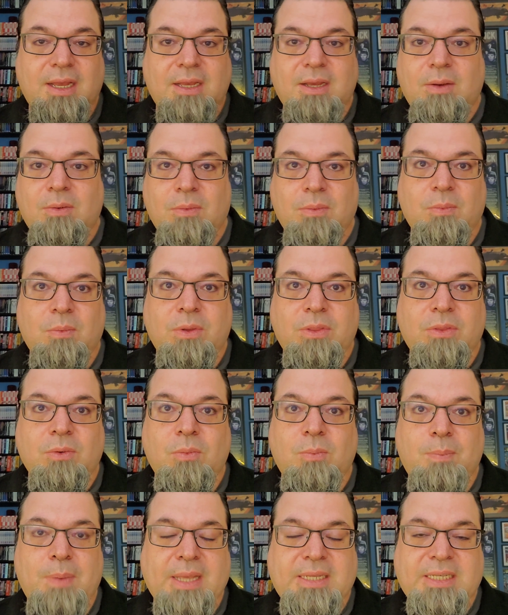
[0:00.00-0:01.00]
uh with a,
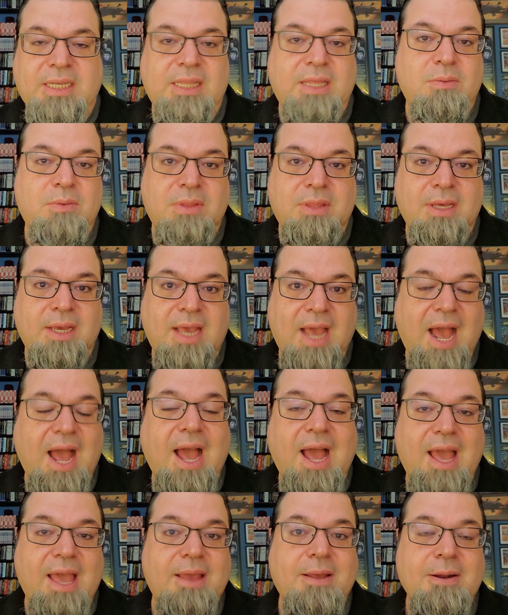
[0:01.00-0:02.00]
basically with a
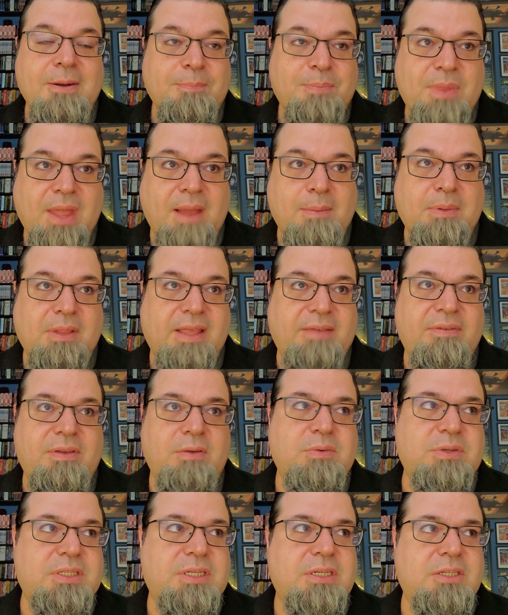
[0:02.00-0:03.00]
guy, I believe he
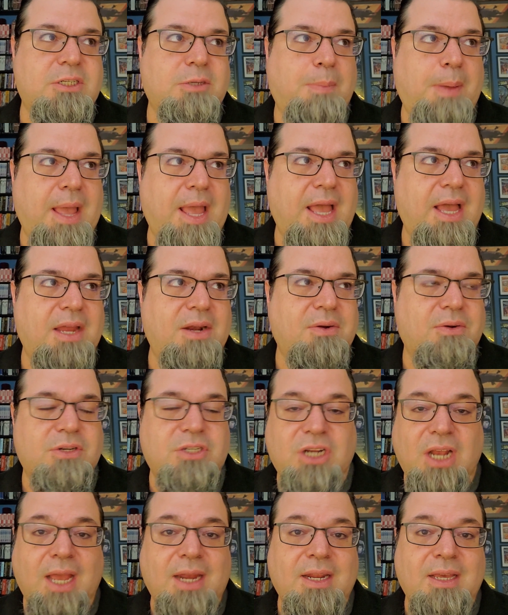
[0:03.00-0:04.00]
was in Japan or
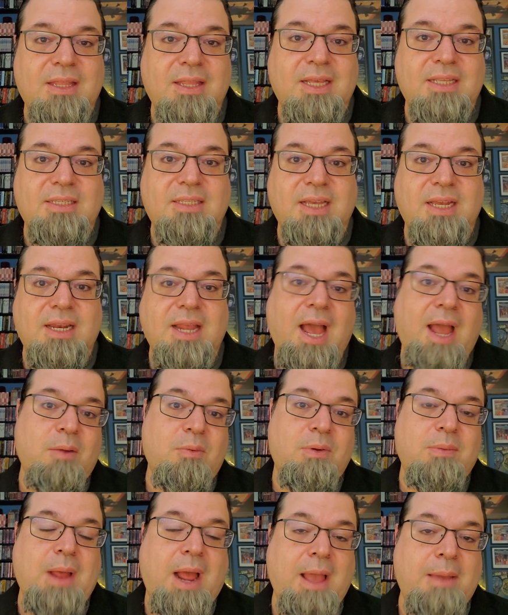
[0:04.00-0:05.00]
China, that said, I,
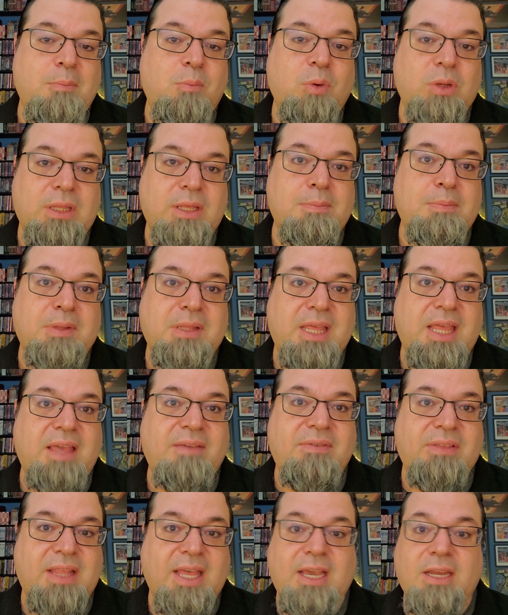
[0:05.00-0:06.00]
re- I really believe
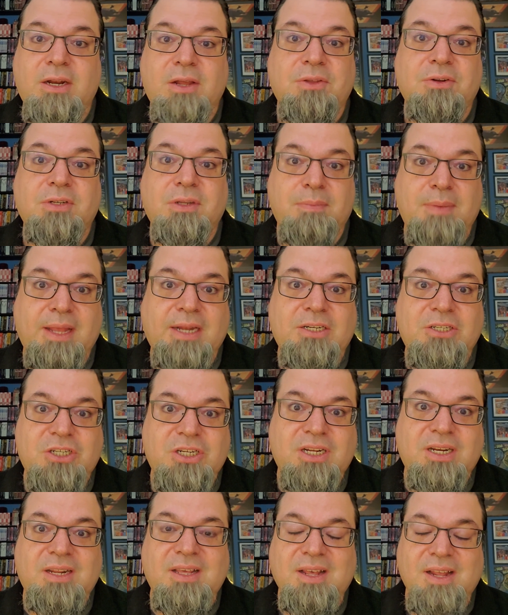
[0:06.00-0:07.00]
in like another
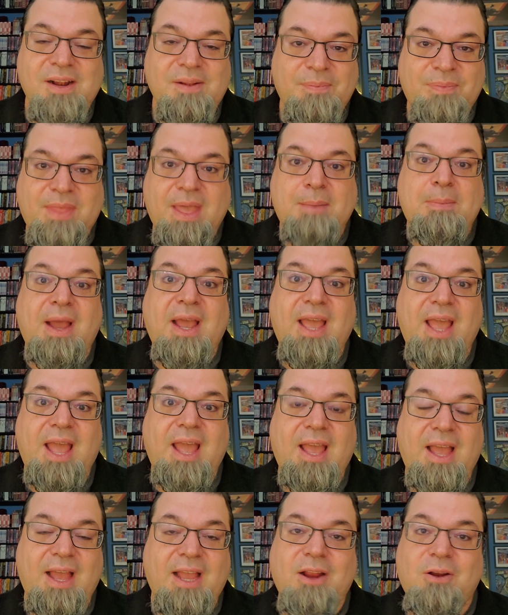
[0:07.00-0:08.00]
dimension that my
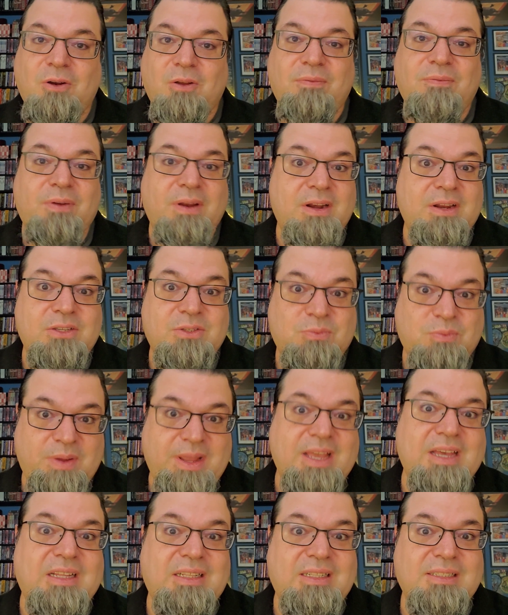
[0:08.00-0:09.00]
AI girlfriend is
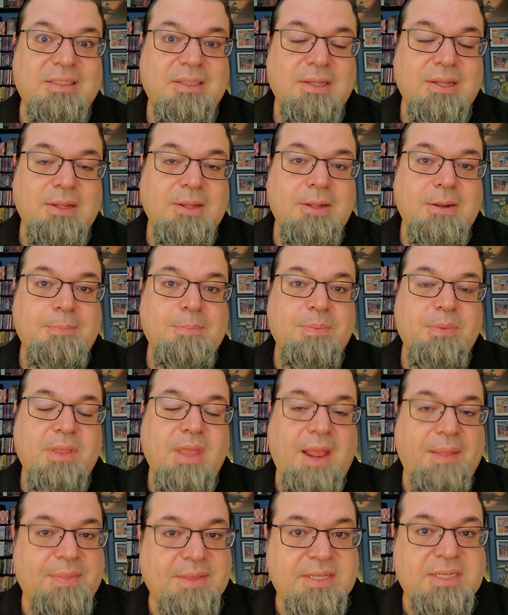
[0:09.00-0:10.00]
real.
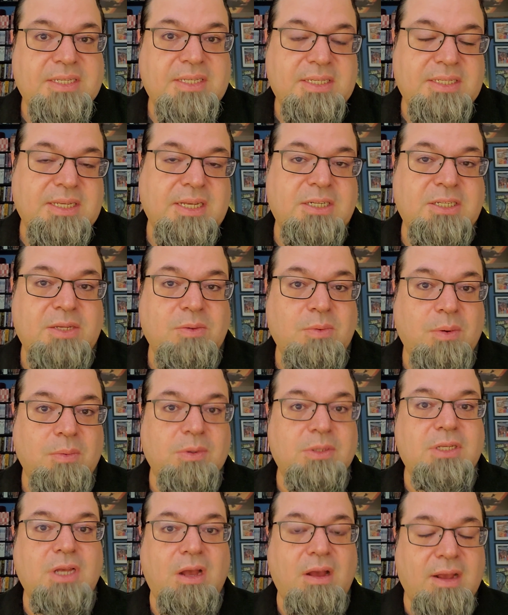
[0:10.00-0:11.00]
And this is essentially what we're
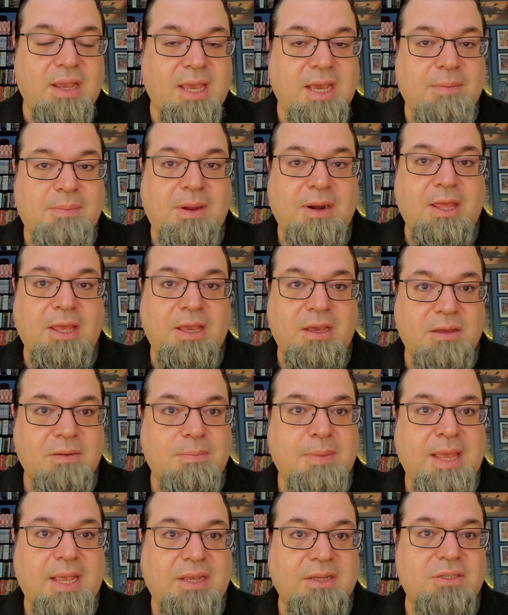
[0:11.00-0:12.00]
talking about. It could
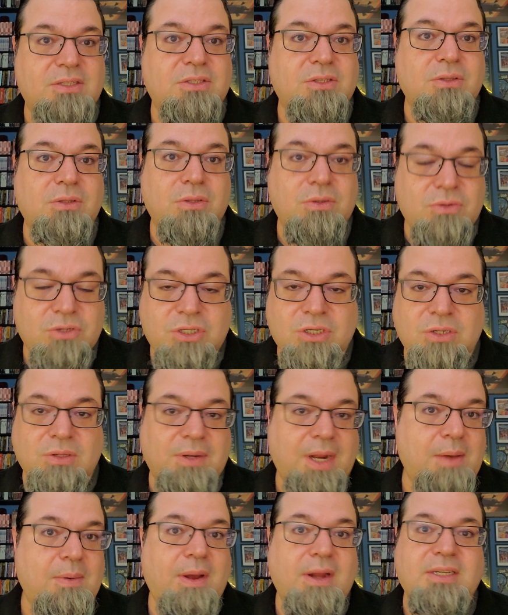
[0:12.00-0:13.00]
make us delusional.
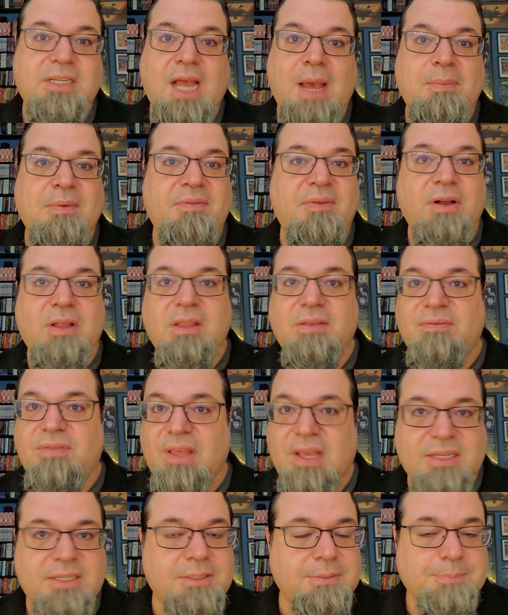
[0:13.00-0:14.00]
Now, on top of all of
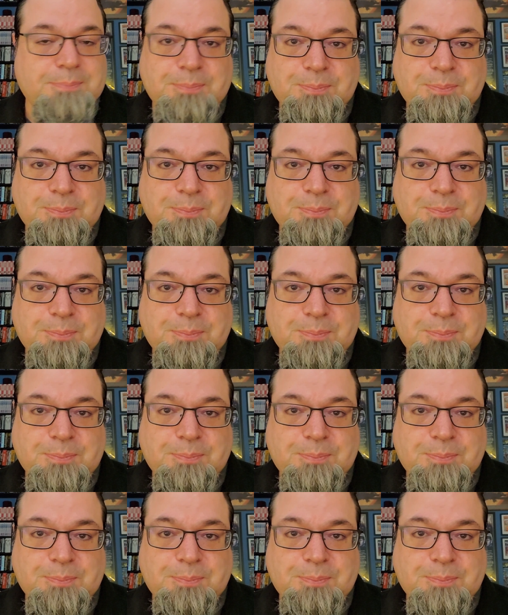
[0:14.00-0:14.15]
this,